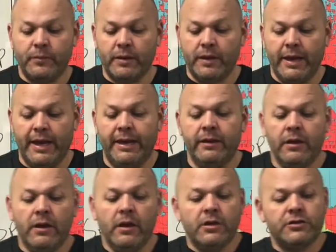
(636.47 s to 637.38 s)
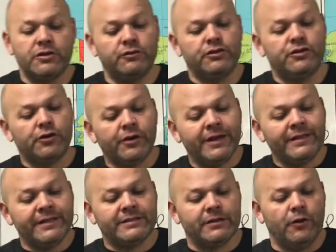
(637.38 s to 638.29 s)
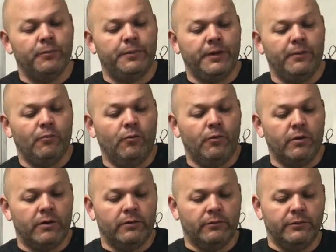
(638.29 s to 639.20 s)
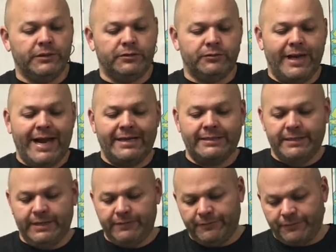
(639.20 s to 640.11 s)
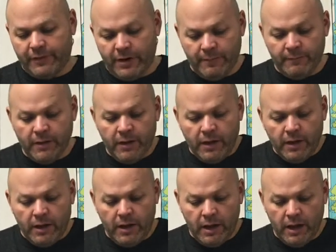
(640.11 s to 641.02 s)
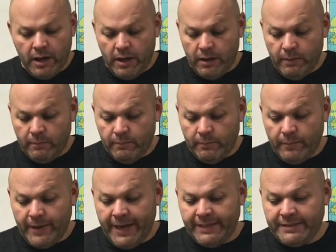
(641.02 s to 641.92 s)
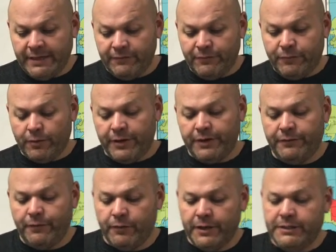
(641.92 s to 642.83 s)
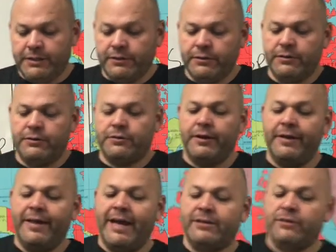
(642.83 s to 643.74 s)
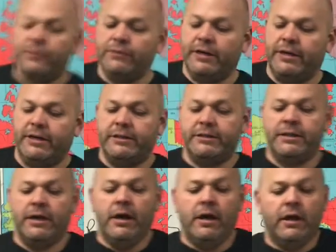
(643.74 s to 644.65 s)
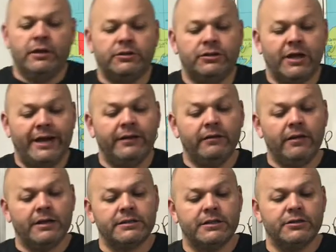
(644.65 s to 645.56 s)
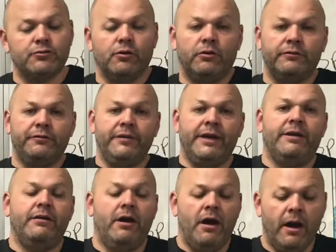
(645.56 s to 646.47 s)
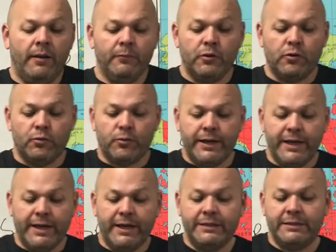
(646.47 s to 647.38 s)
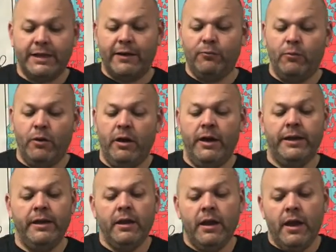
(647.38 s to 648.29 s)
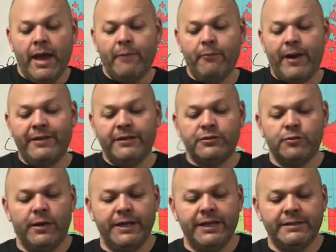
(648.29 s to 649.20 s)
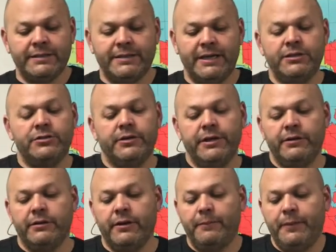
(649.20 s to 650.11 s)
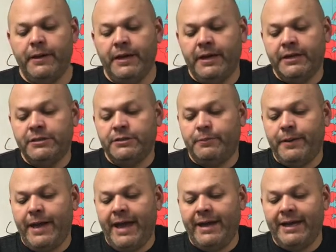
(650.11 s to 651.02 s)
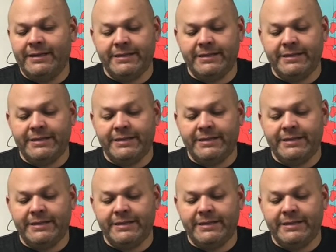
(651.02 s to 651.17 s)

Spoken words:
Okay, so during this Opium War, which lasted from 1840 to 42, so during that 2 years, China lost control of Vietnam, Korea, Taiwan, and by the 20th century, European and Japan